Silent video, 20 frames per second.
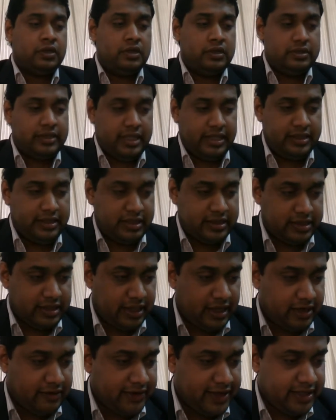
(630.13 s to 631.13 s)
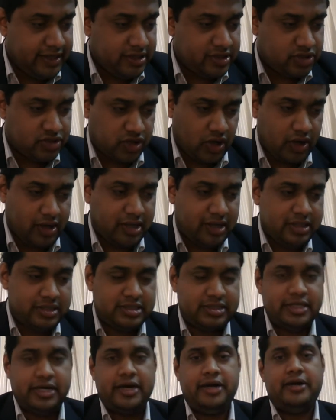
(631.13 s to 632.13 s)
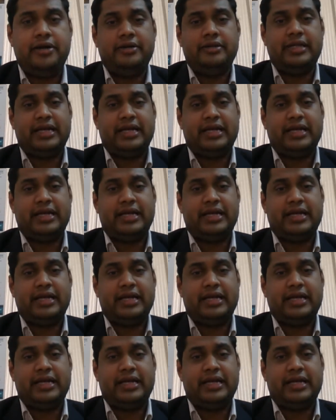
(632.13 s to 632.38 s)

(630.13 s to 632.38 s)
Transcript: Then the third one is shortlisted.